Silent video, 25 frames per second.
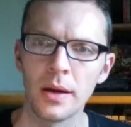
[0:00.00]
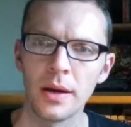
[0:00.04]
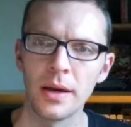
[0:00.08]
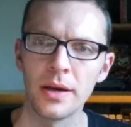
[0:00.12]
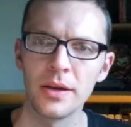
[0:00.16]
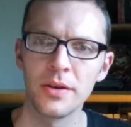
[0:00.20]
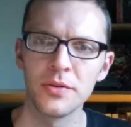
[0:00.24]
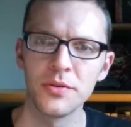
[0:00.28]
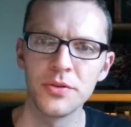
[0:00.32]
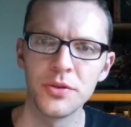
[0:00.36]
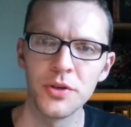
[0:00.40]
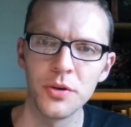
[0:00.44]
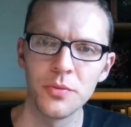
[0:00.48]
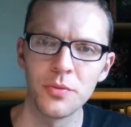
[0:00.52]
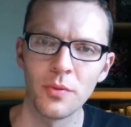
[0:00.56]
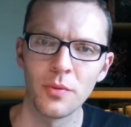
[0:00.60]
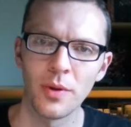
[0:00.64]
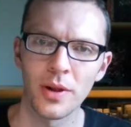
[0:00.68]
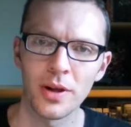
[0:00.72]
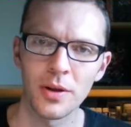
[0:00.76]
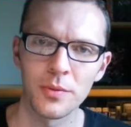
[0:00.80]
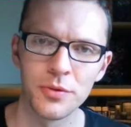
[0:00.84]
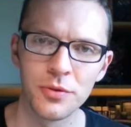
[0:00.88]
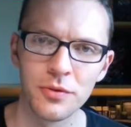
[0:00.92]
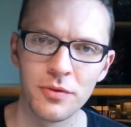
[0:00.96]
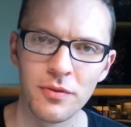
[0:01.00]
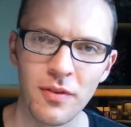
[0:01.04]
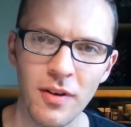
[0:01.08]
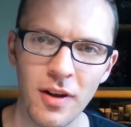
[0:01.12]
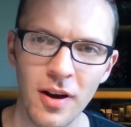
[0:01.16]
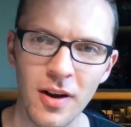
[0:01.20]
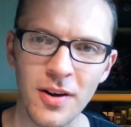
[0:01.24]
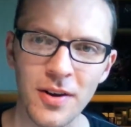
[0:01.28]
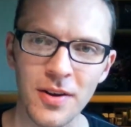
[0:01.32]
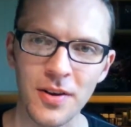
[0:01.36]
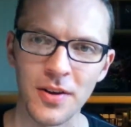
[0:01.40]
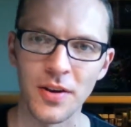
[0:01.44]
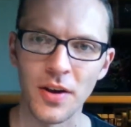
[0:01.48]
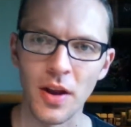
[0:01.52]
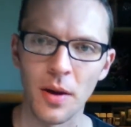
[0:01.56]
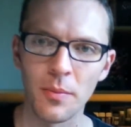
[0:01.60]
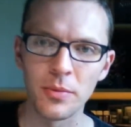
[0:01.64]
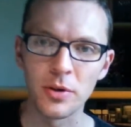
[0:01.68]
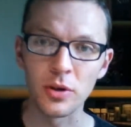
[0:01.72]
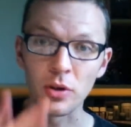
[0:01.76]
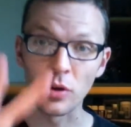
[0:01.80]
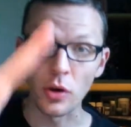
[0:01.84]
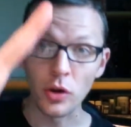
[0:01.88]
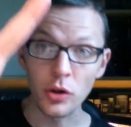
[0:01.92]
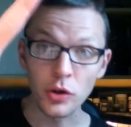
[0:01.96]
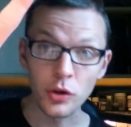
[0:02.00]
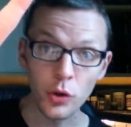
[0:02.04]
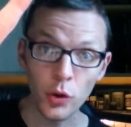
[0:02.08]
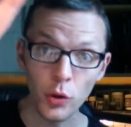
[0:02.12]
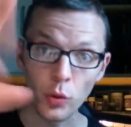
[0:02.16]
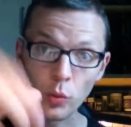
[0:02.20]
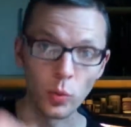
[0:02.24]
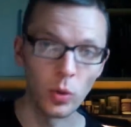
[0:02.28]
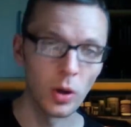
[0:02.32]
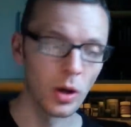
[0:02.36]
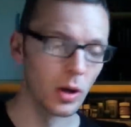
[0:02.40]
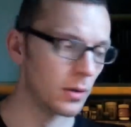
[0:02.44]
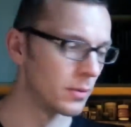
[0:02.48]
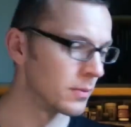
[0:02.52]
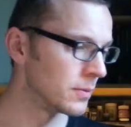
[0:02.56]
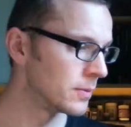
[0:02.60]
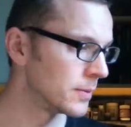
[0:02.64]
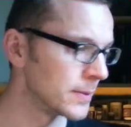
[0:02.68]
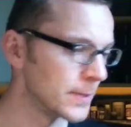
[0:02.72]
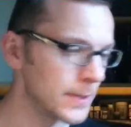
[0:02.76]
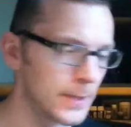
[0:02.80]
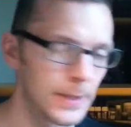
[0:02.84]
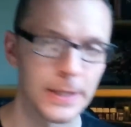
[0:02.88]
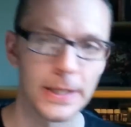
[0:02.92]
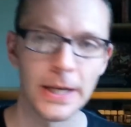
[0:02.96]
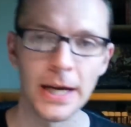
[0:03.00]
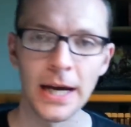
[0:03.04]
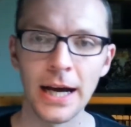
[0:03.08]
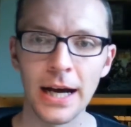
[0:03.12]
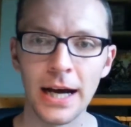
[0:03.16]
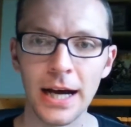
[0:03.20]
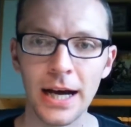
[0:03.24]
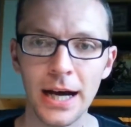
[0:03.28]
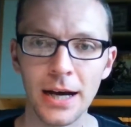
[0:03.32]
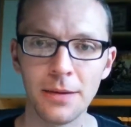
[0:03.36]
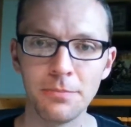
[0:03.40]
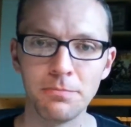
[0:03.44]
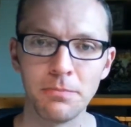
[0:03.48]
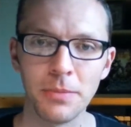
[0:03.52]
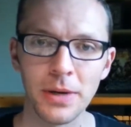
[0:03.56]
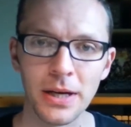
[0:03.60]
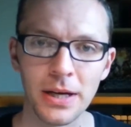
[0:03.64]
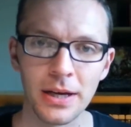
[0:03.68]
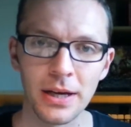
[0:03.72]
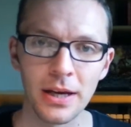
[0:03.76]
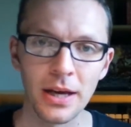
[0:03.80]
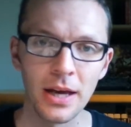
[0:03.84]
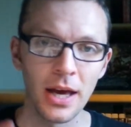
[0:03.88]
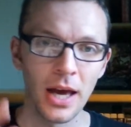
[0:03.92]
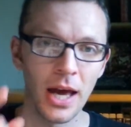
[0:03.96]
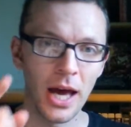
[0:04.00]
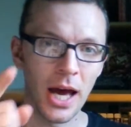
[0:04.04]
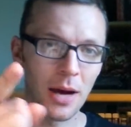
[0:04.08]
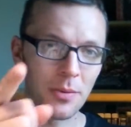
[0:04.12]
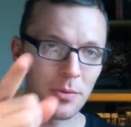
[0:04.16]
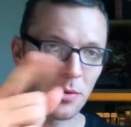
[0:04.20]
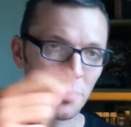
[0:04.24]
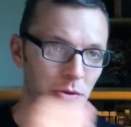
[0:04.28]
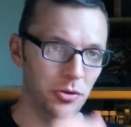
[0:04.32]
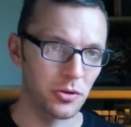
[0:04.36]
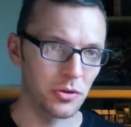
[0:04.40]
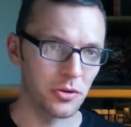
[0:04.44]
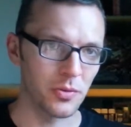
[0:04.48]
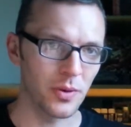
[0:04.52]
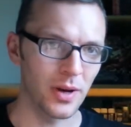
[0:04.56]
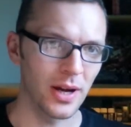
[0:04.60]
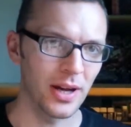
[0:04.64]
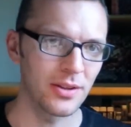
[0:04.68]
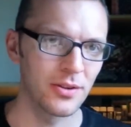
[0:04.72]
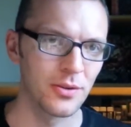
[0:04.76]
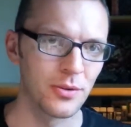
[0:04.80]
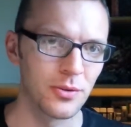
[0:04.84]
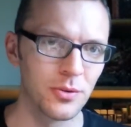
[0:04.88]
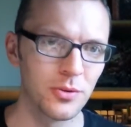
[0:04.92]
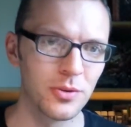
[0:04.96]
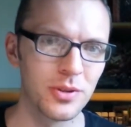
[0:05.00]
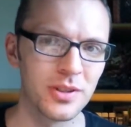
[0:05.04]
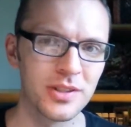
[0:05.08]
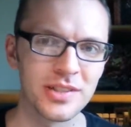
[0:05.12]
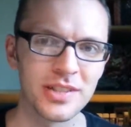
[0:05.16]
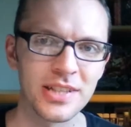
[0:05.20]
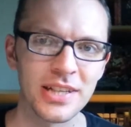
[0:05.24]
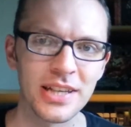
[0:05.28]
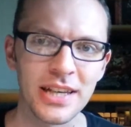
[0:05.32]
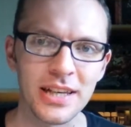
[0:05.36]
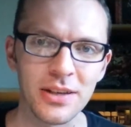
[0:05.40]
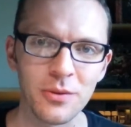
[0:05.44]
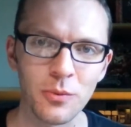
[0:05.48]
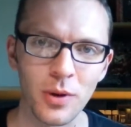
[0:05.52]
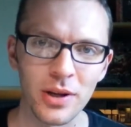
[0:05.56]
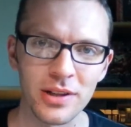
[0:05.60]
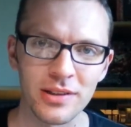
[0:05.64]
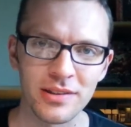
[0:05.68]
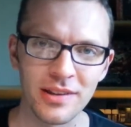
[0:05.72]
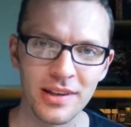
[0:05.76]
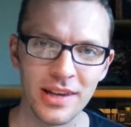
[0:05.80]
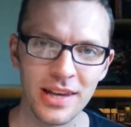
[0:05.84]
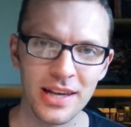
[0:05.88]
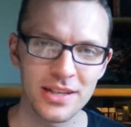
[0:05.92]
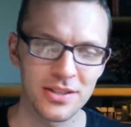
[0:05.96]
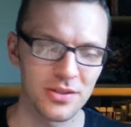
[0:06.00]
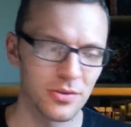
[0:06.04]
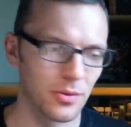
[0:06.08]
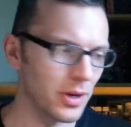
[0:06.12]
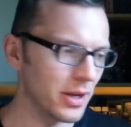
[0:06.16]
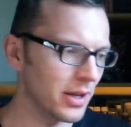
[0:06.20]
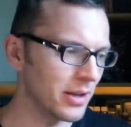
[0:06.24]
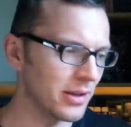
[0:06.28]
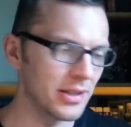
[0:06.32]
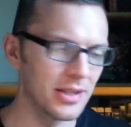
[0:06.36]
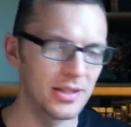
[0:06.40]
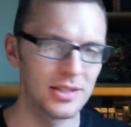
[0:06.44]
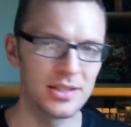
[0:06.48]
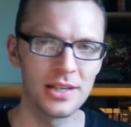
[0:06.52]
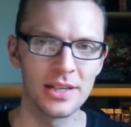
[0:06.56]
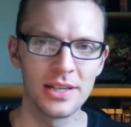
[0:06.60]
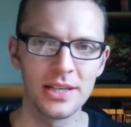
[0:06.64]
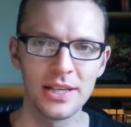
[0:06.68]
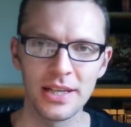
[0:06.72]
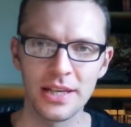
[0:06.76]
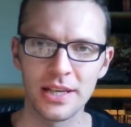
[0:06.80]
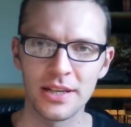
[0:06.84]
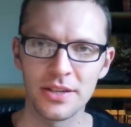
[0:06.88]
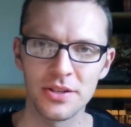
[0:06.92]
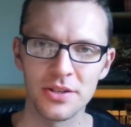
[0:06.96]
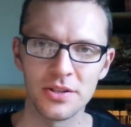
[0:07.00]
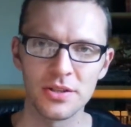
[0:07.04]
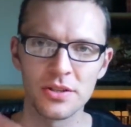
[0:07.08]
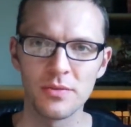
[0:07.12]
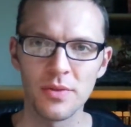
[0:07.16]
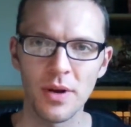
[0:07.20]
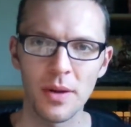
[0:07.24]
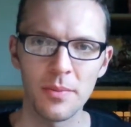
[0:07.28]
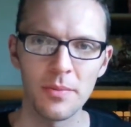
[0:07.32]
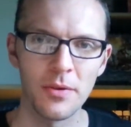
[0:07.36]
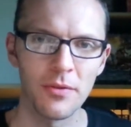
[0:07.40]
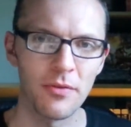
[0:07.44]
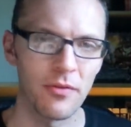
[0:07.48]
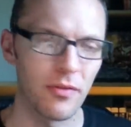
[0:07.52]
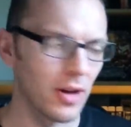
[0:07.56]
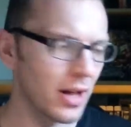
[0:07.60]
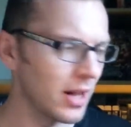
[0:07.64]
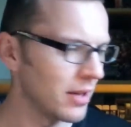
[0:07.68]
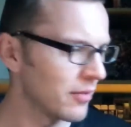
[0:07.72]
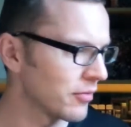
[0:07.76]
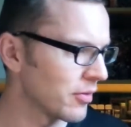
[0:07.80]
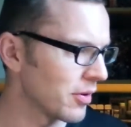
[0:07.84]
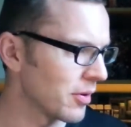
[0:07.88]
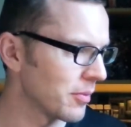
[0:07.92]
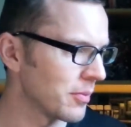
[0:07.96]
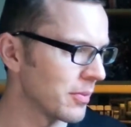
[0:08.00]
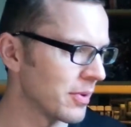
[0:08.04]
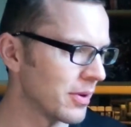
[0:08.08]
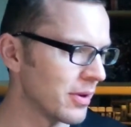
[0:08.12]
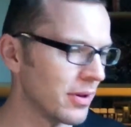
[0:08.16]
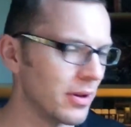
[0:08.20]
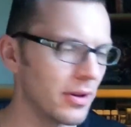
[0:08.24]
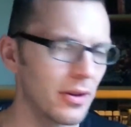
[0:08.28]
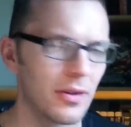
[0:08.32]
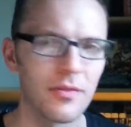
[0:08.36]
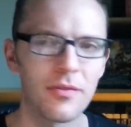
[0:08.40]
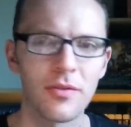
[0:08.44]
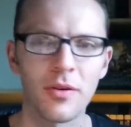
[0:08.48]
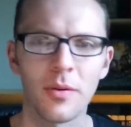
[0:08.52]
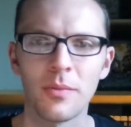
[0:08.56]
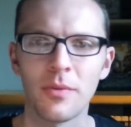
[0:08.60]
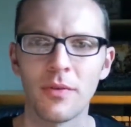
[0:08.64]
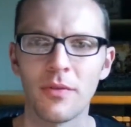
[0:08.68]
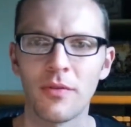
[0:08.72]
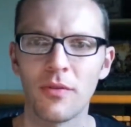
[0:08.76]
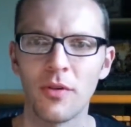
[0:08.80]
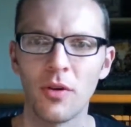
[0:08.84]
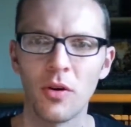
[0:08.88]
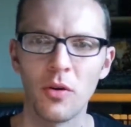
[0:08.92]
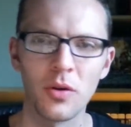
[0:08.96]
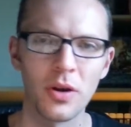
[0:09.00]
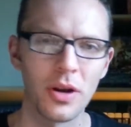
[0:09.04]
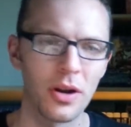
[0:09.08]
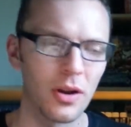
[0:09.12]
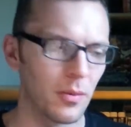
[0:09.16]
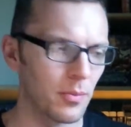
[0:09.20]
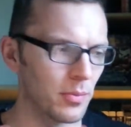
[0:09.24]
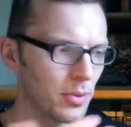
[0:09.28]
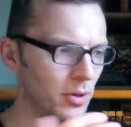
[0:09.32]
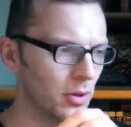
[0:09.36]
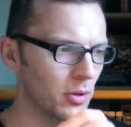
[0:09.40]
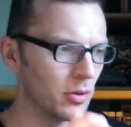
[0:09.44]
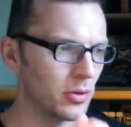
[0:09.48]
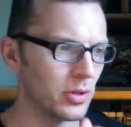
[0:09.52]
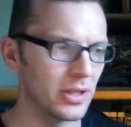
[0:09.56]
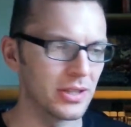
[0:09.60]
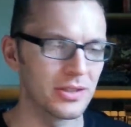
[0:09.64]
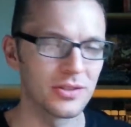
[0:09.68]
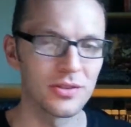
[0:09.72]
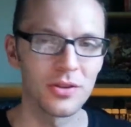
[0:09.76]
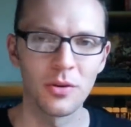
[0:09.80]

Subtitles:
Hey YouTube, welcome to vlog number 2. I'm going to try to do this in one take so I can easily just grab the file from the phone and upload it.